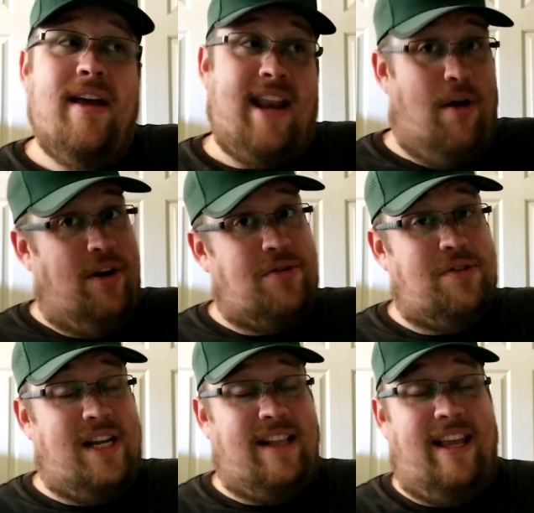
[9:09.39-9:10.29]
Now,
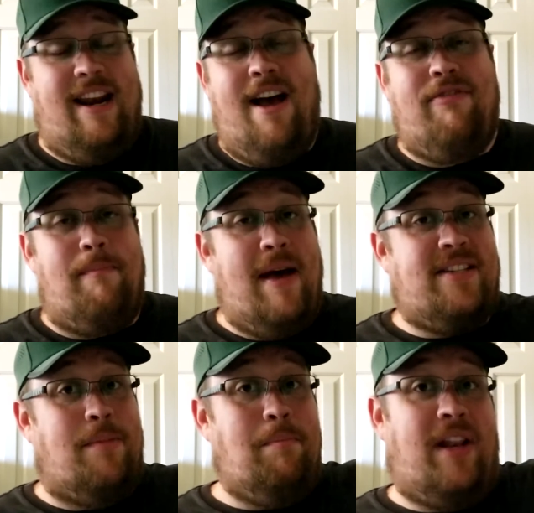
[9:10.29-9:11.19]
interestingly enough,
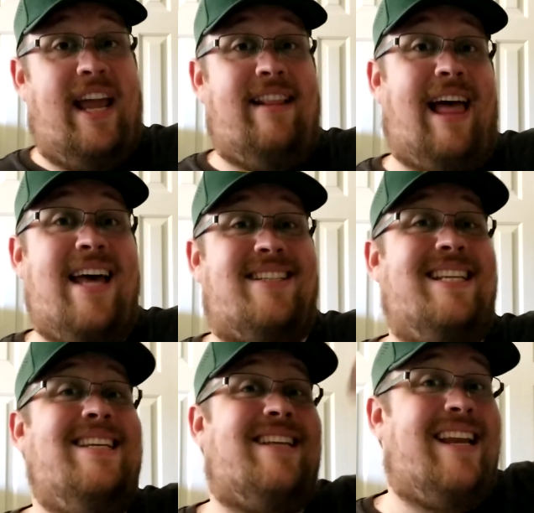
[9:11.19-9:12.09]
Messam played last
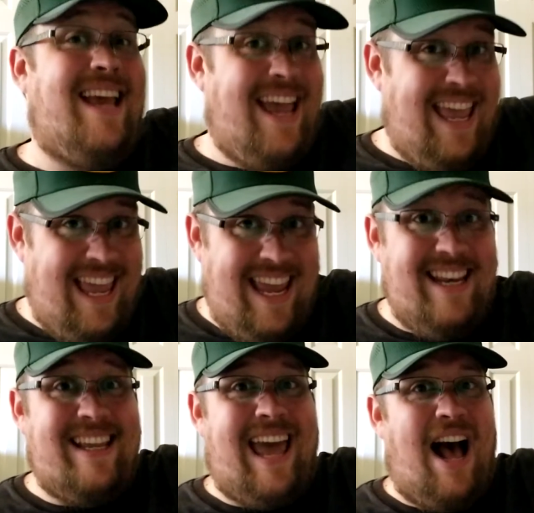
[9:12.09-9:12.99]
season
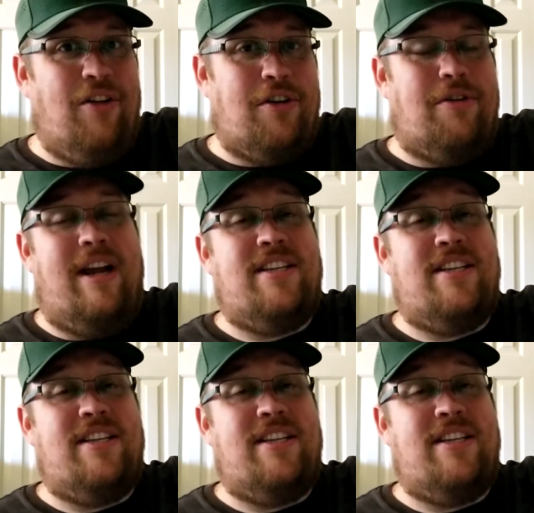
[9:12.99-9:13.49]
in Calgary,